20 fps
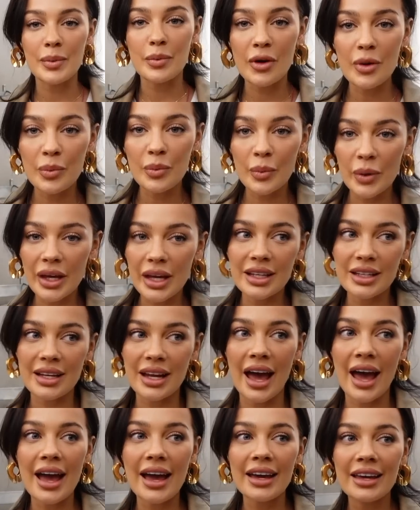We're in
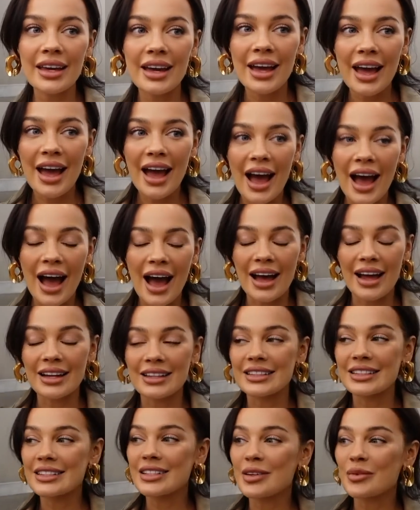weekday
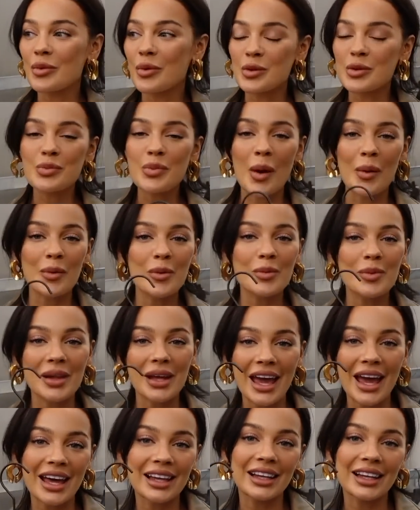and we was probably
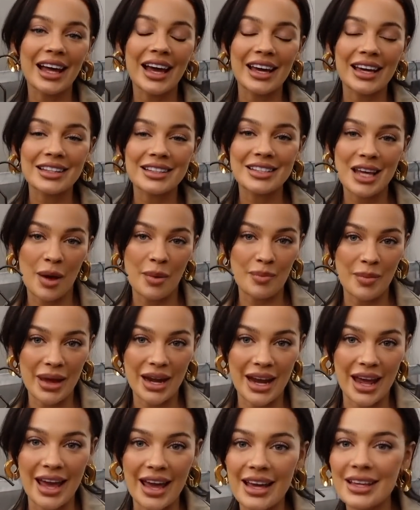here like 10
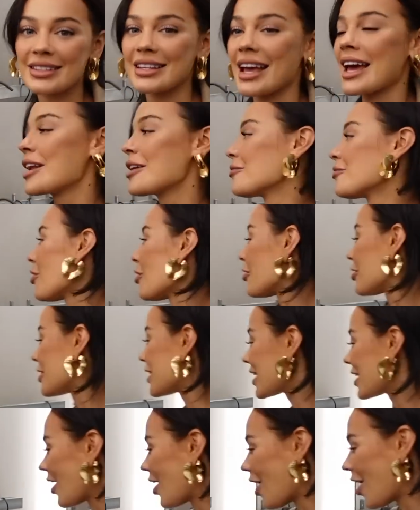minutes and I've already
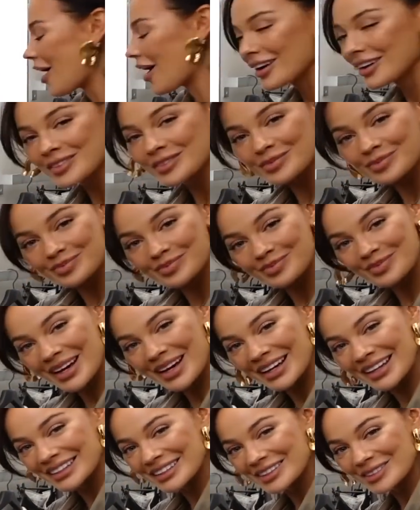got
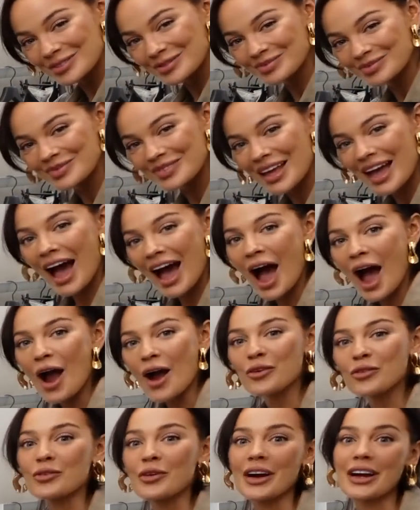
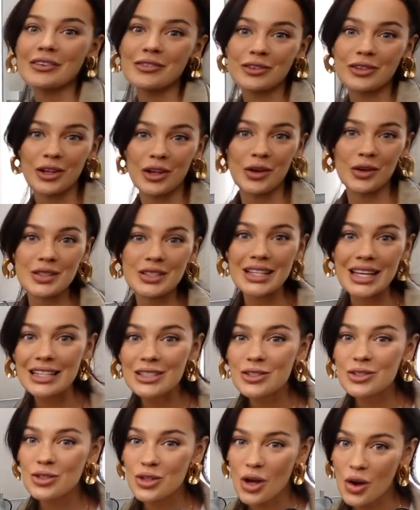a ray of clothes.
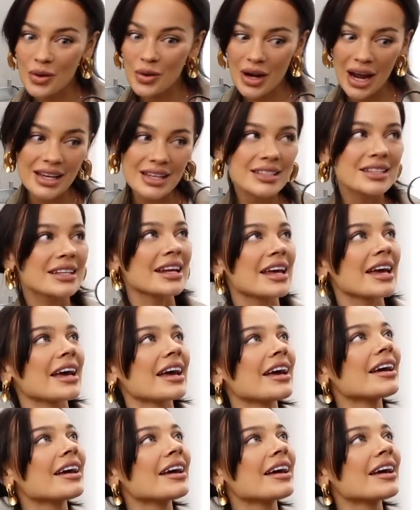It's so nice in here.